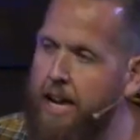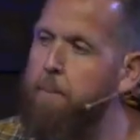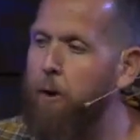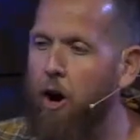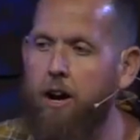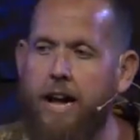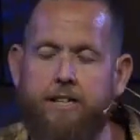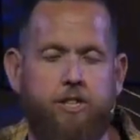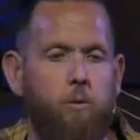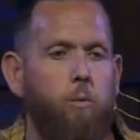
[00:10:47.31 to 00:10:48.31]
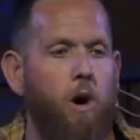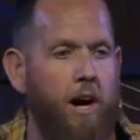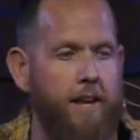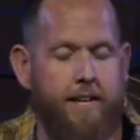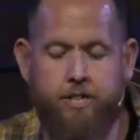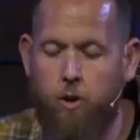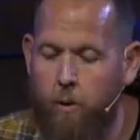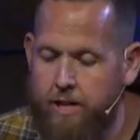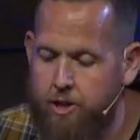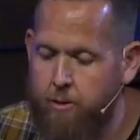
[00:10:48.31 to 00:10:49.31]
apart as the one that's
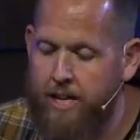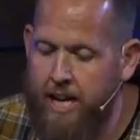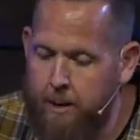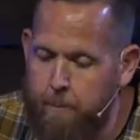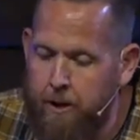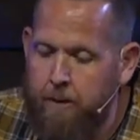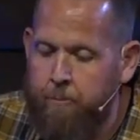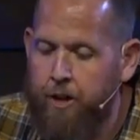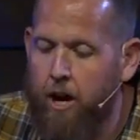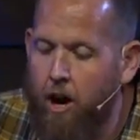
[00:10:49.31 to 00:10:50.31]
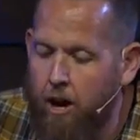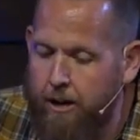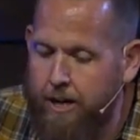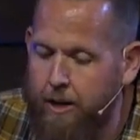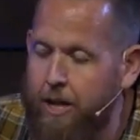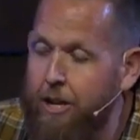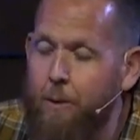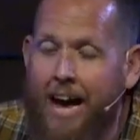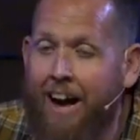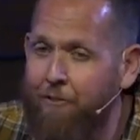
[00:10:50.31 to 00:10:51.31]
going to keep the ark. And
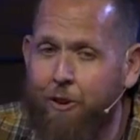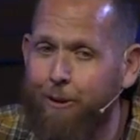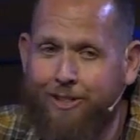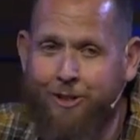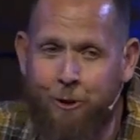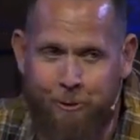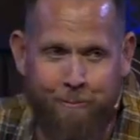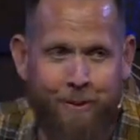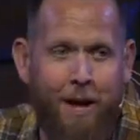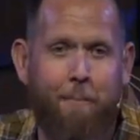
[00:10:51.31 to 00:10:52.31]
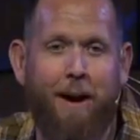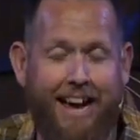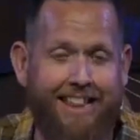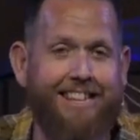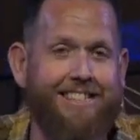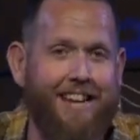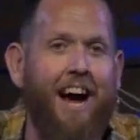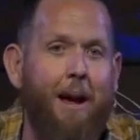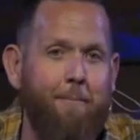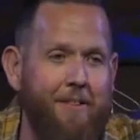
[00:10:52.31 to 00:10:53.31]
you have to assume by this
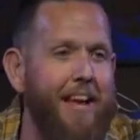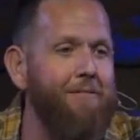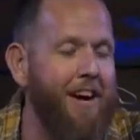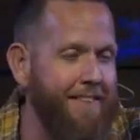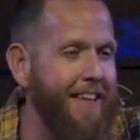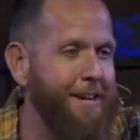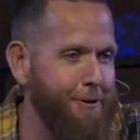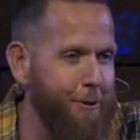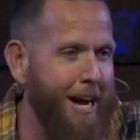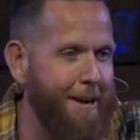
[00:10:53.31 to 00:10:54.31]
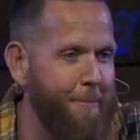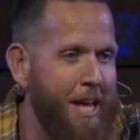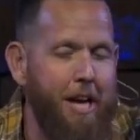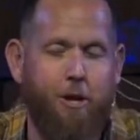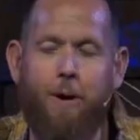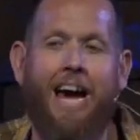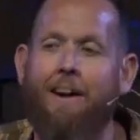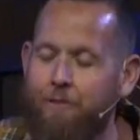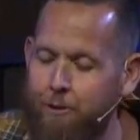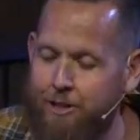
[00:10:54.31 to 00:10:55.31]
time that they've done things right. You
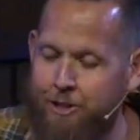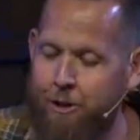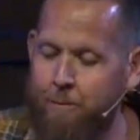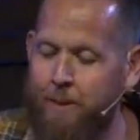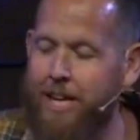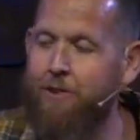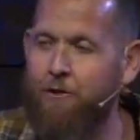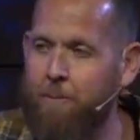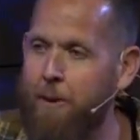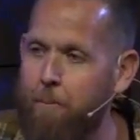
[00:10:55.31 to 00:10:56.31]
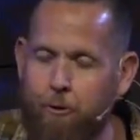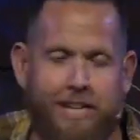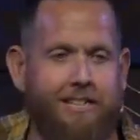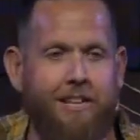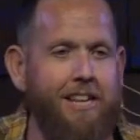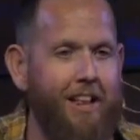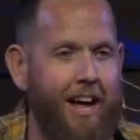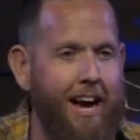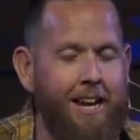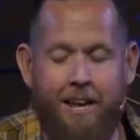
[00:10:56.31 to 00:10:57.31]
have to assume that he's from the priestly
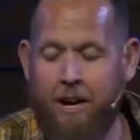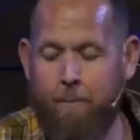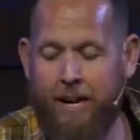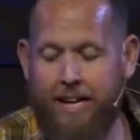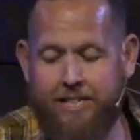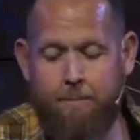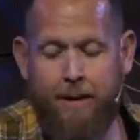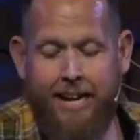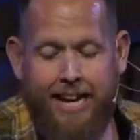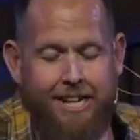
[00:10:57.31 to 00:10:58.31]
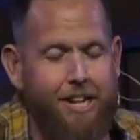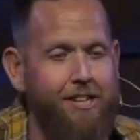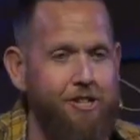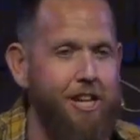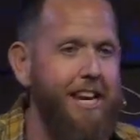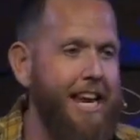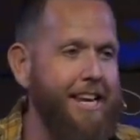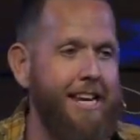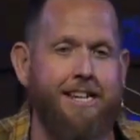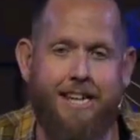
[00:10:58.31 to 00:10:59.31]
line, because the minute he touched it, he
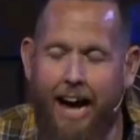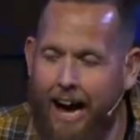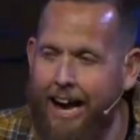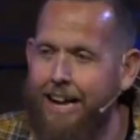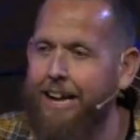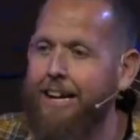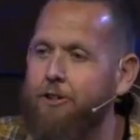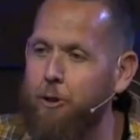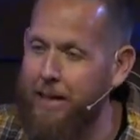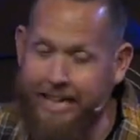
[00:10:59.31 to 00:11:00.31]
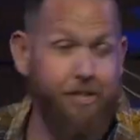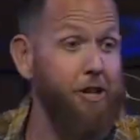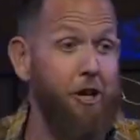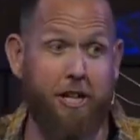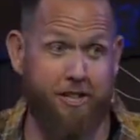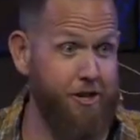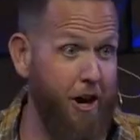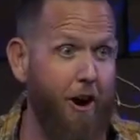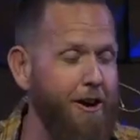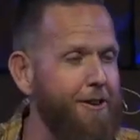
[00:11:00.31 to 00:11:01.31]
didn't die. So that's a good
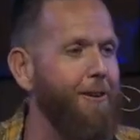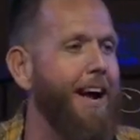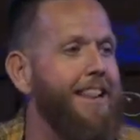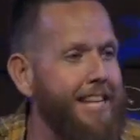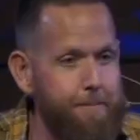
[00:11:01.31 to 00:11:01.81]
start, right? That's